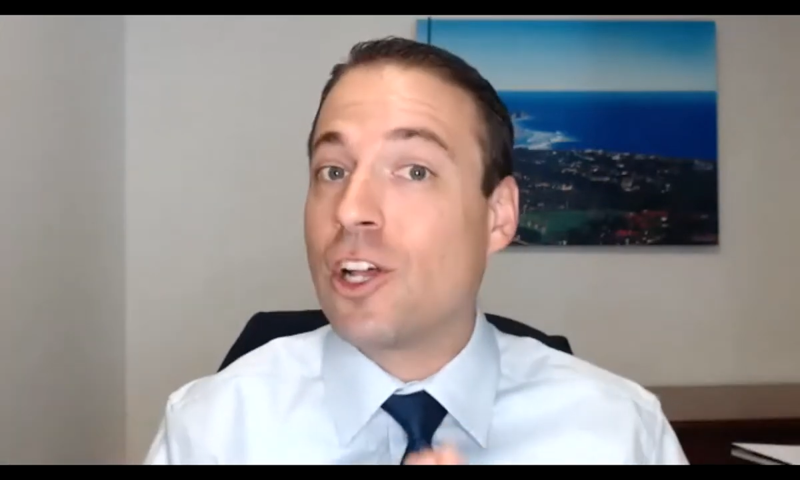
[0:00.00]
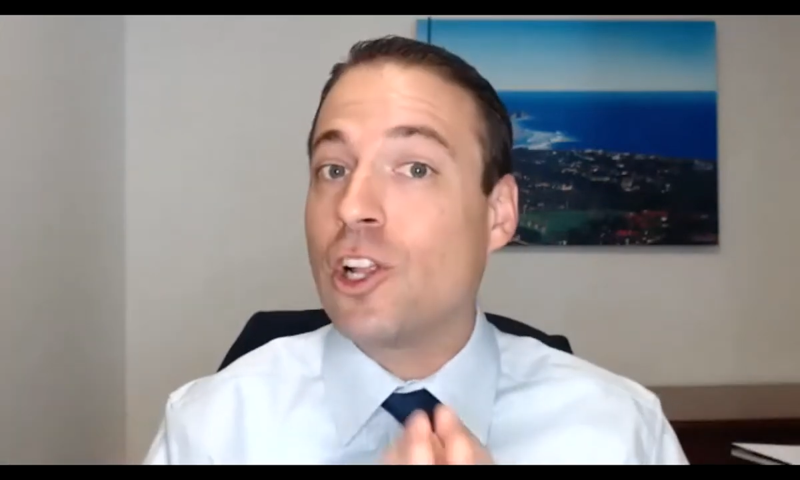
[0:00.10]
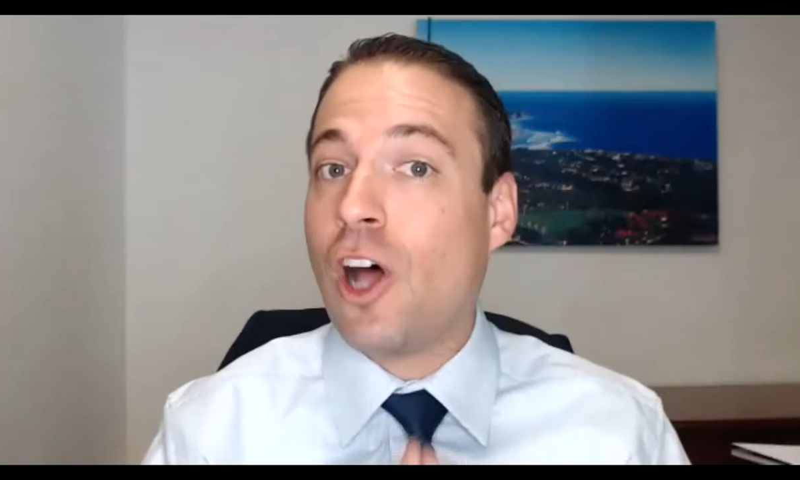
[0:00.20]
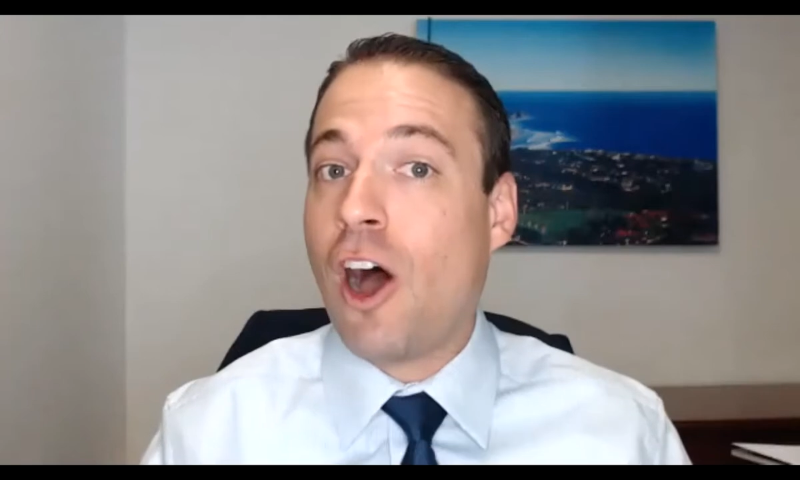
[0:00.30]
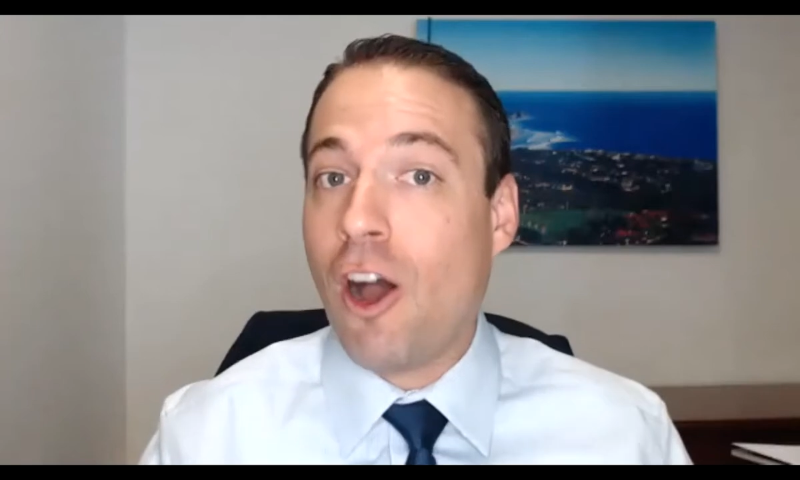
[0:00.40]

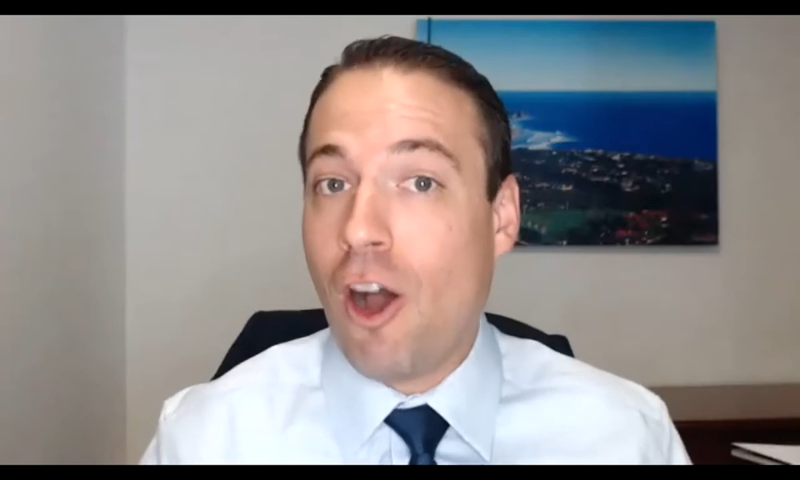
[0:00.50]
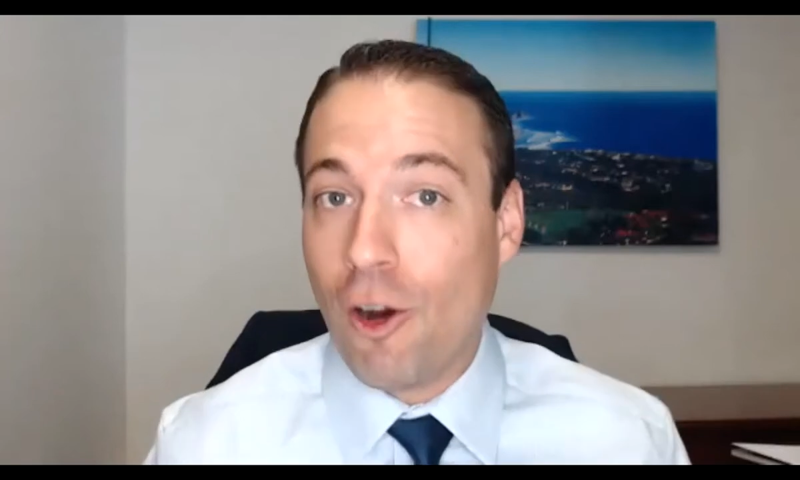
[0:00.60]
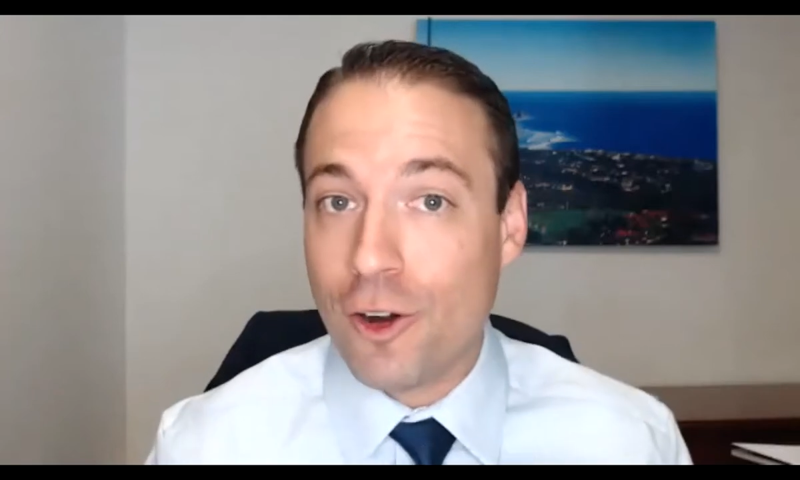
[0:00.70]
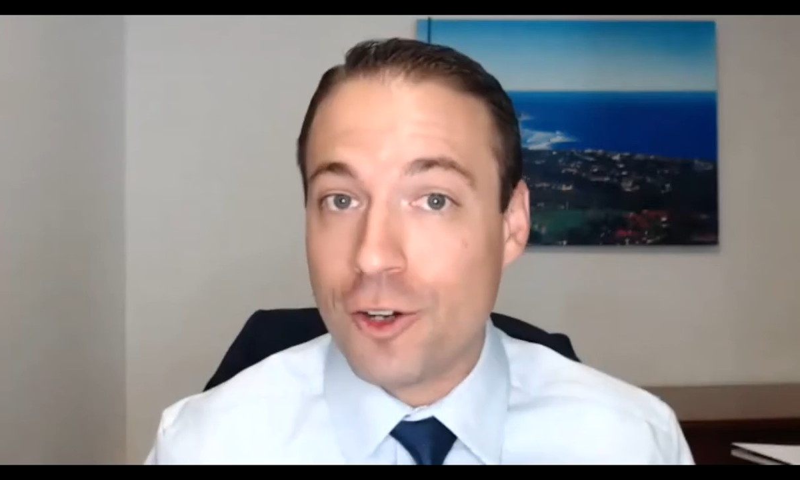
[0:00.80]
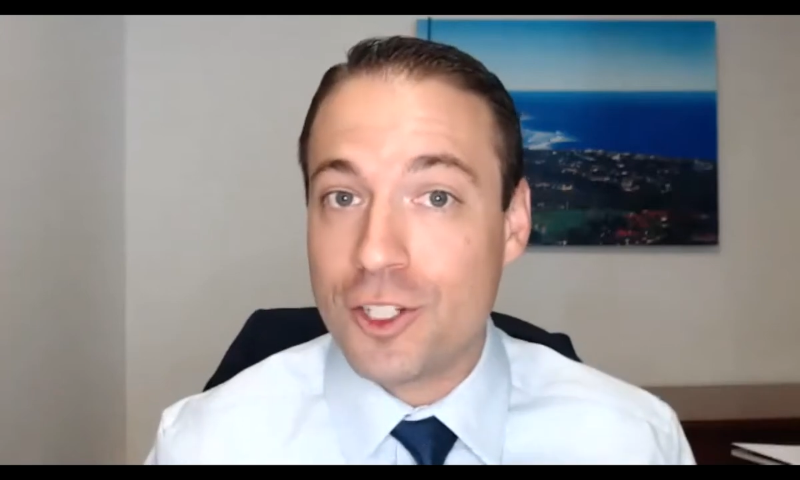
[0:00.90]
lot
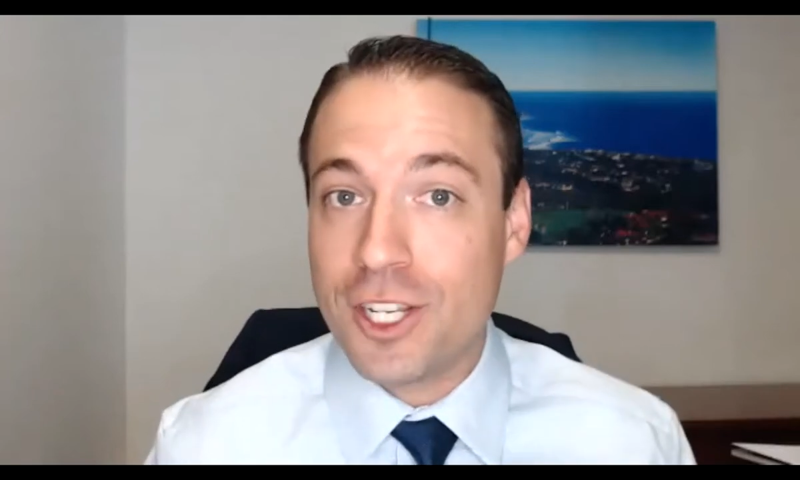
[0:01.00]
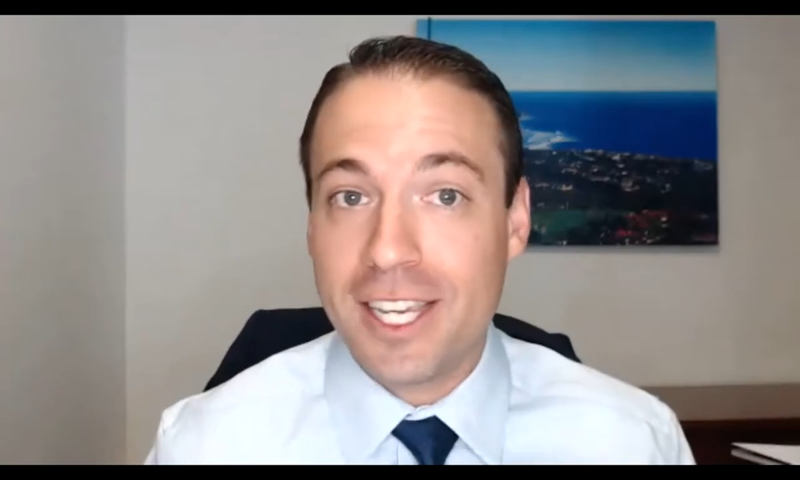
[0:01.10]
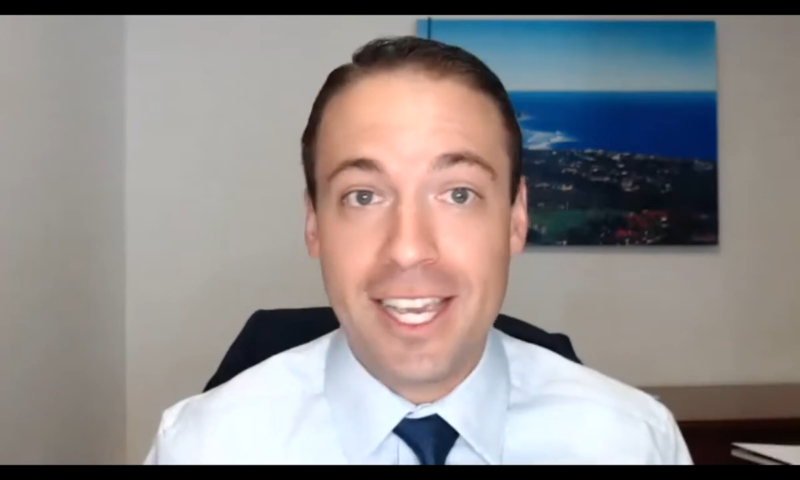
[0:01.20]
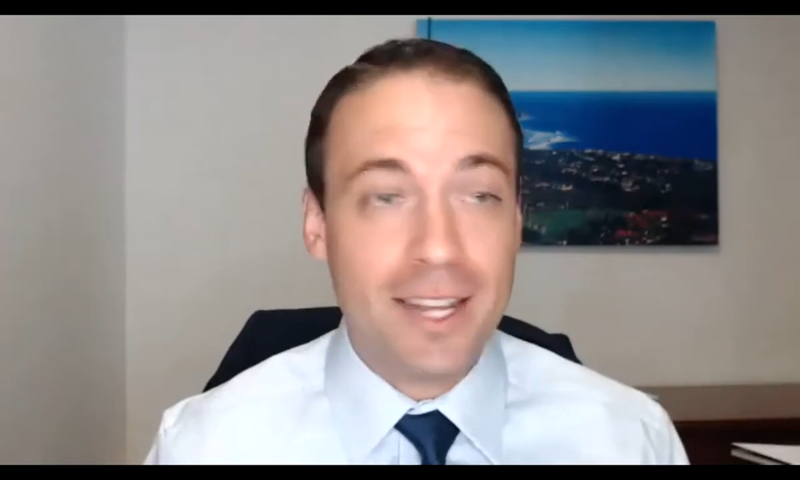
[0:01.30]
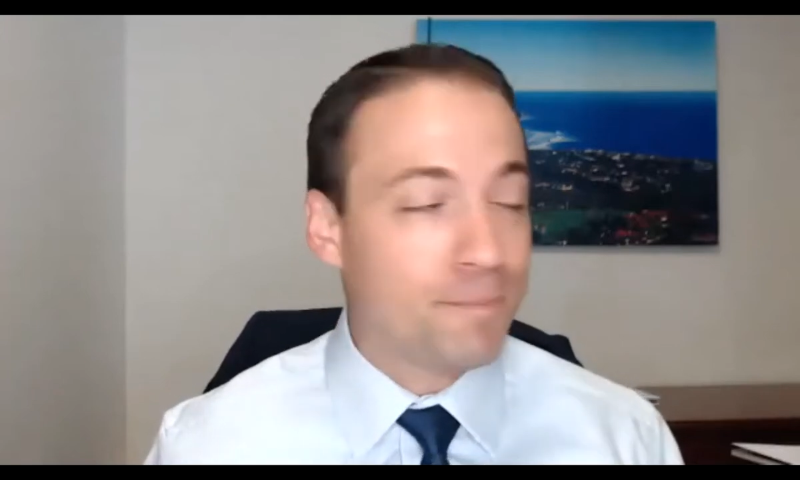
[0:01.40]
harder to
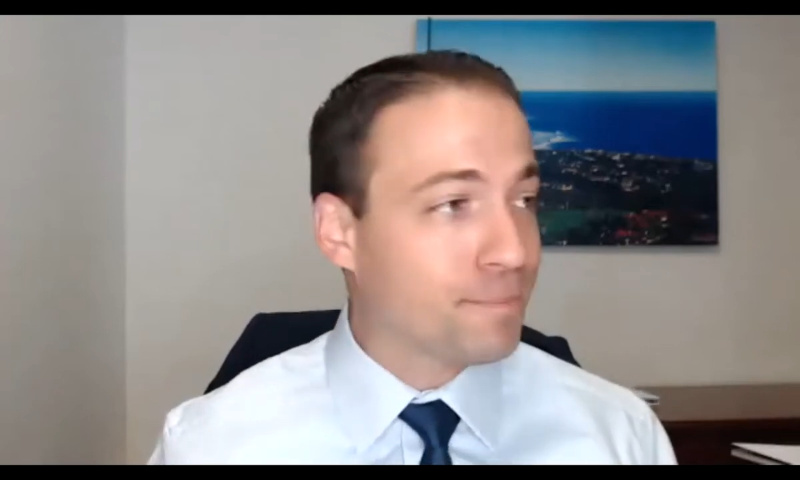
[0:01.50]
get